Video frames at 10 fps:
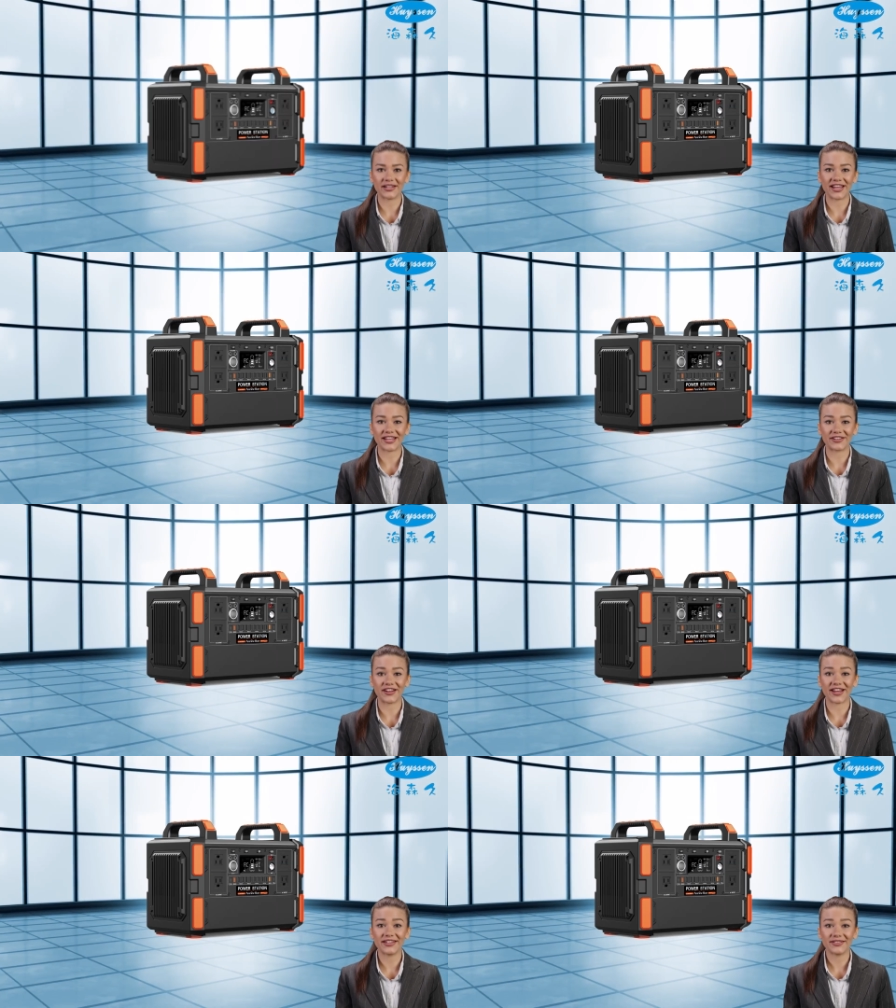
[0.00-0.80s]
the other
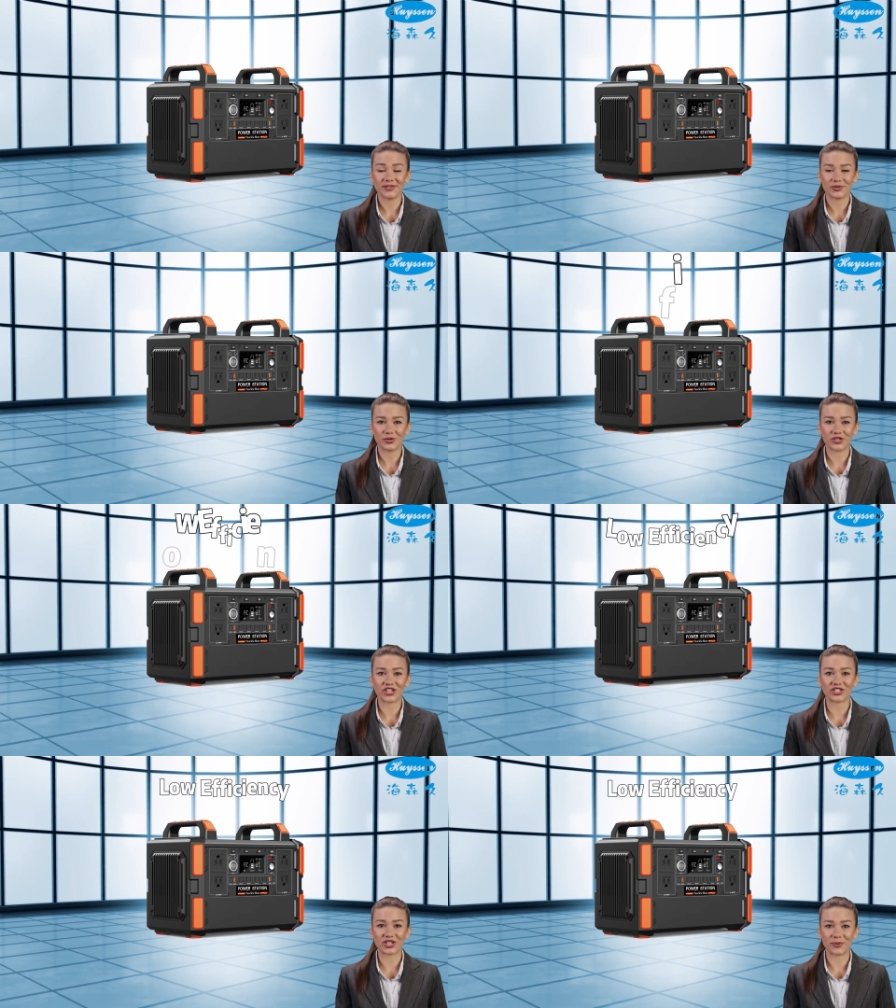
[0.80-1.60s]
hand,
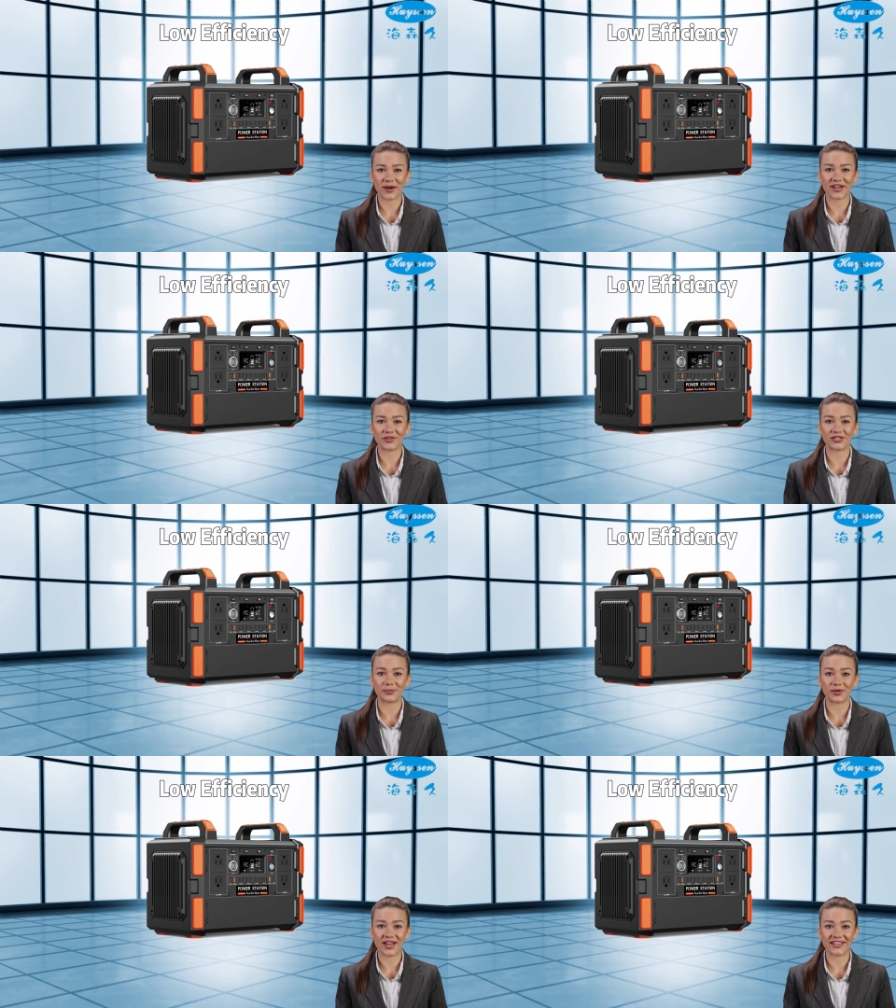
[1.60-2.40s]
traditional power
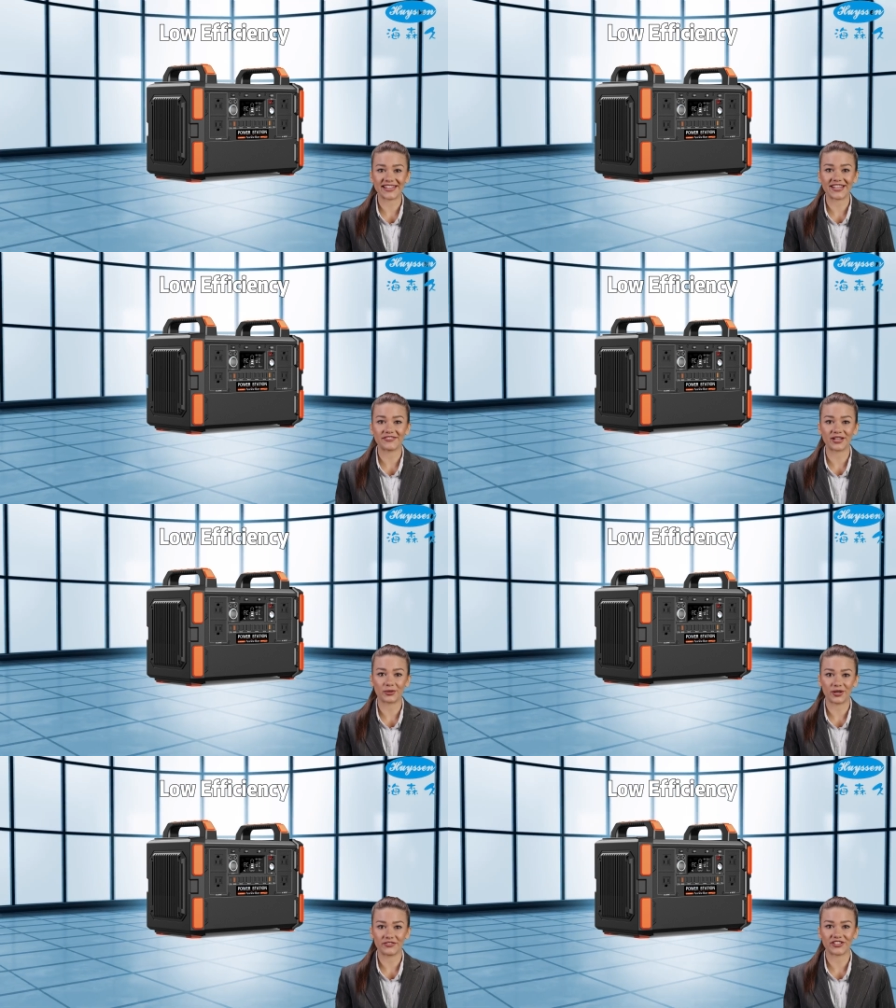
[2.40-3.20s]
supplies have
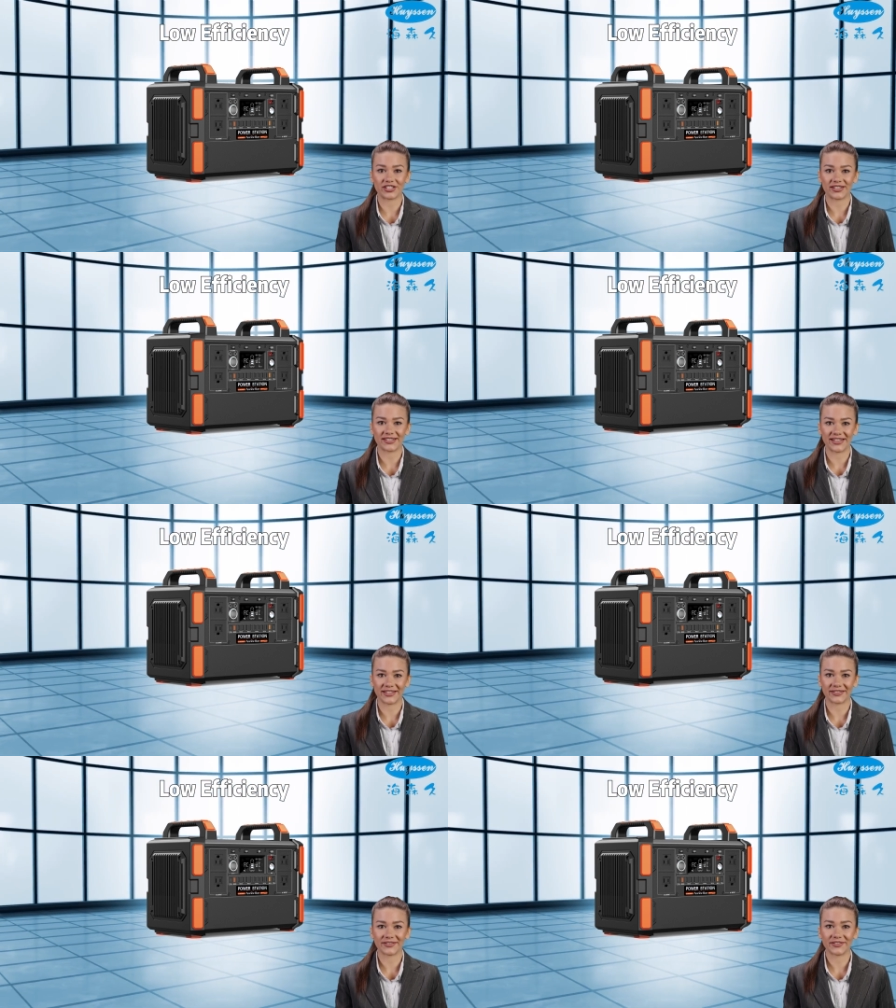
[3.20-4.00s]
lower efficiency,
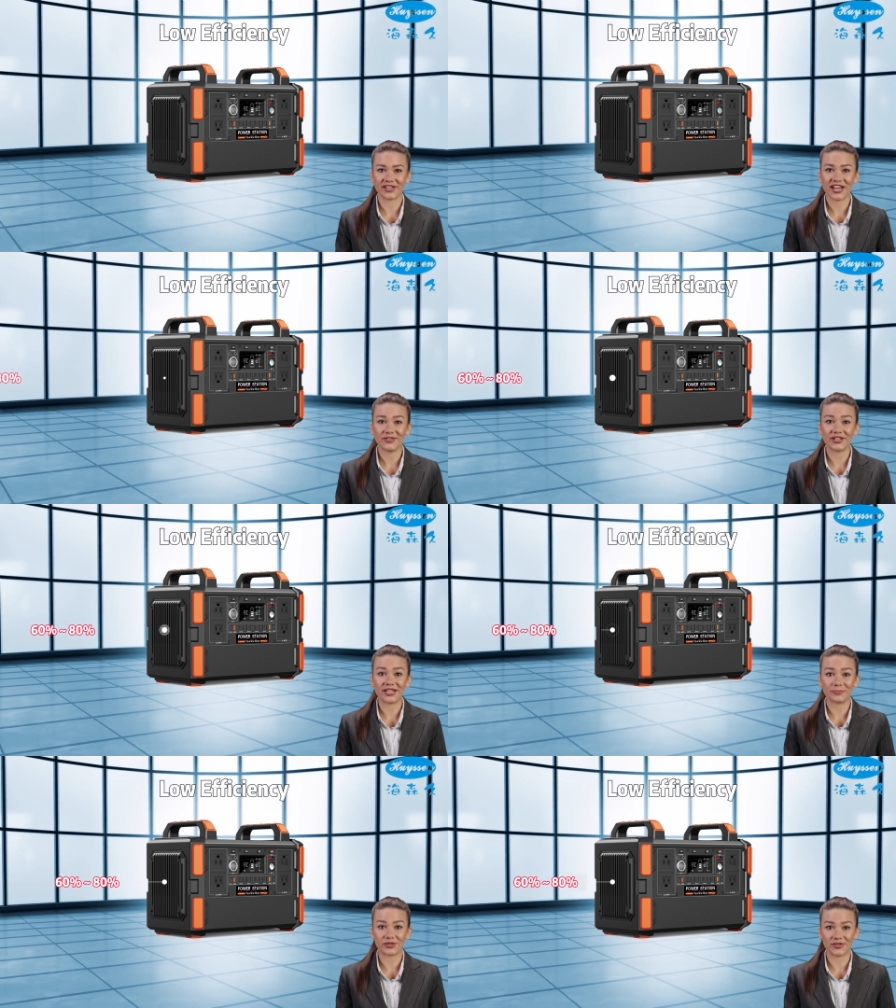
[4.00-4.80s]

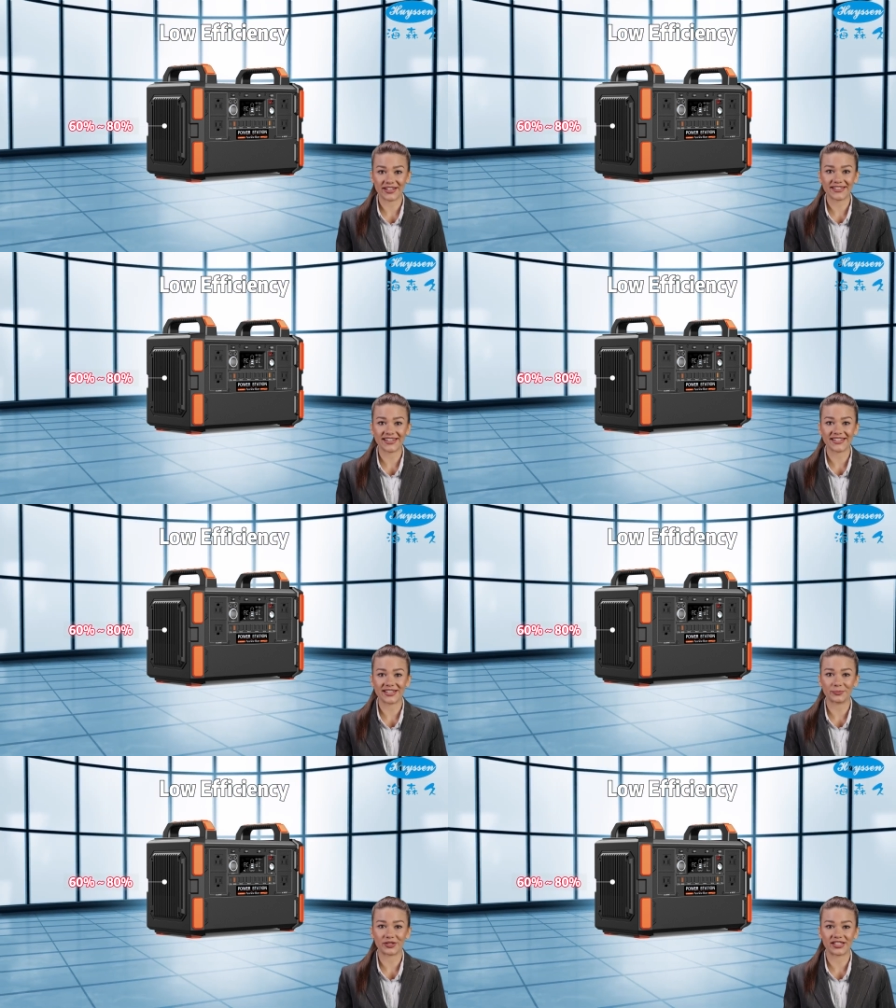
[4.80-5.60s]
generally between
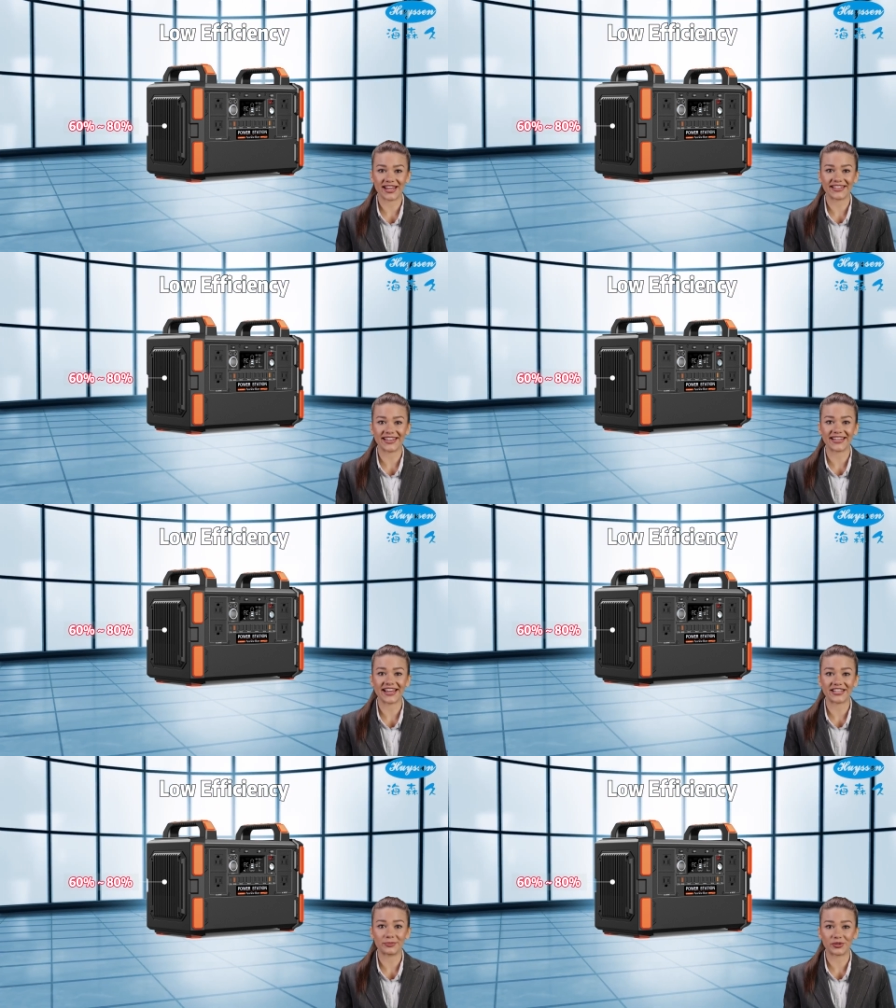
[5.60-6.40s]
60% and
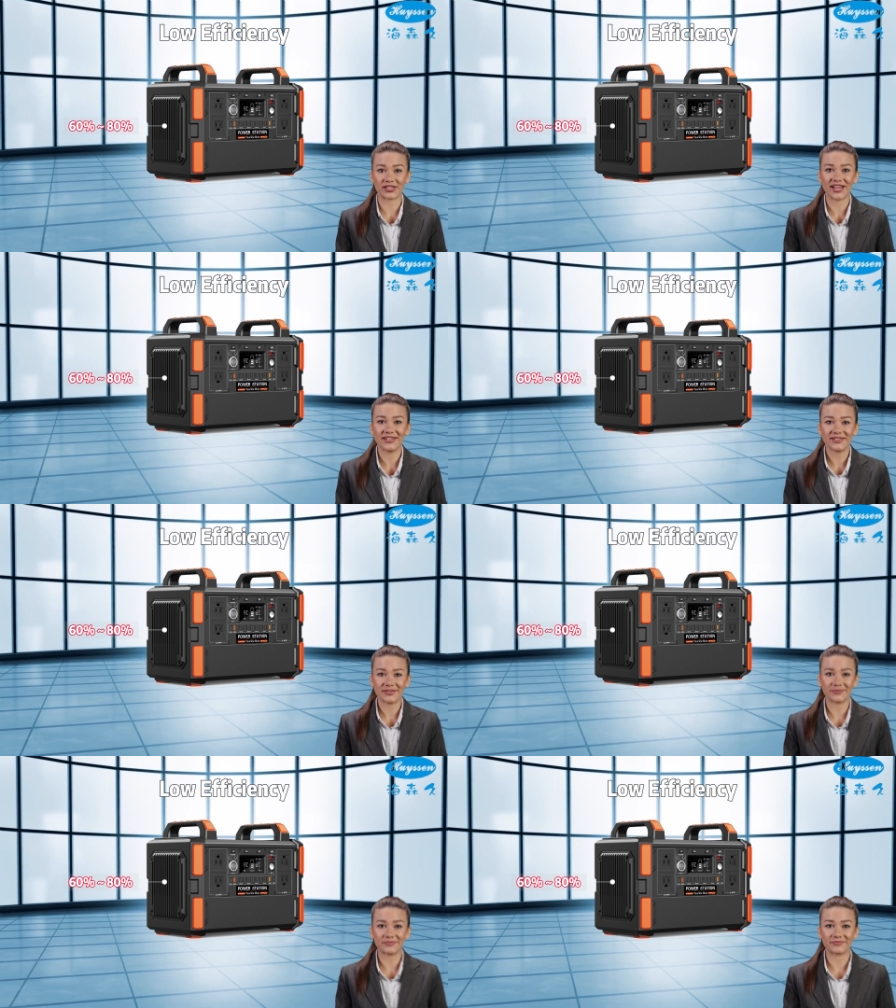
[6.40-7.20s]

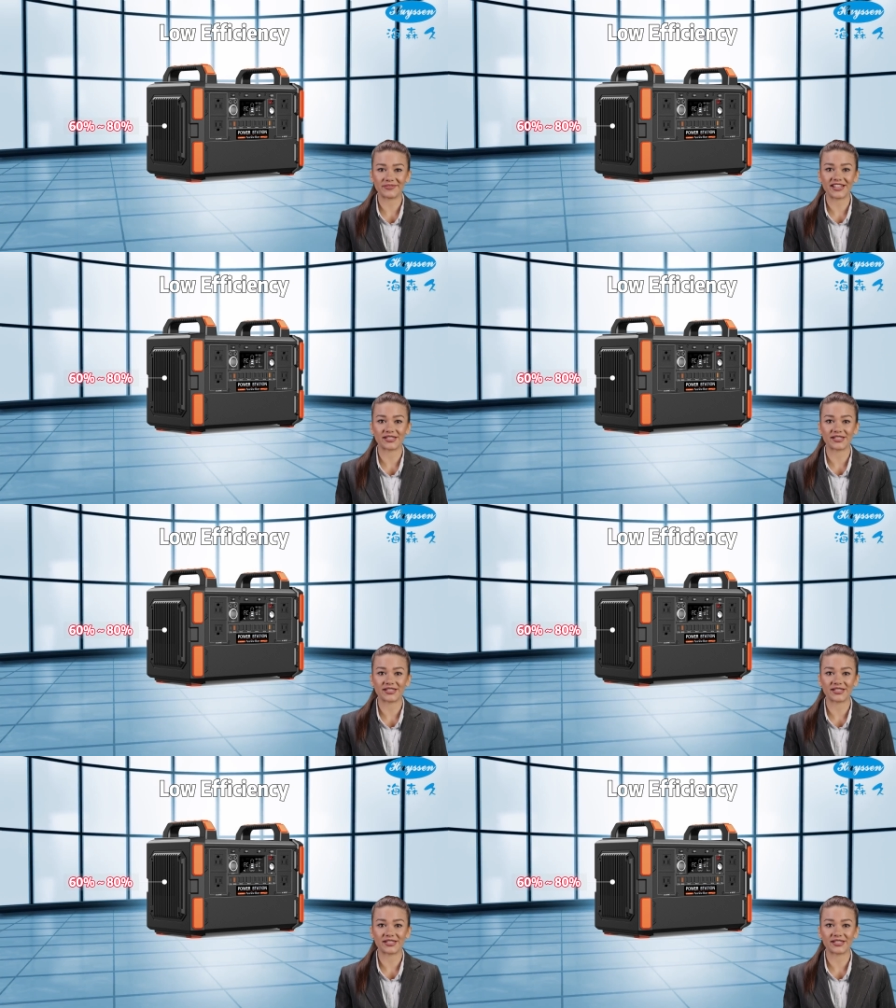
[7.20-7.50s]
80%.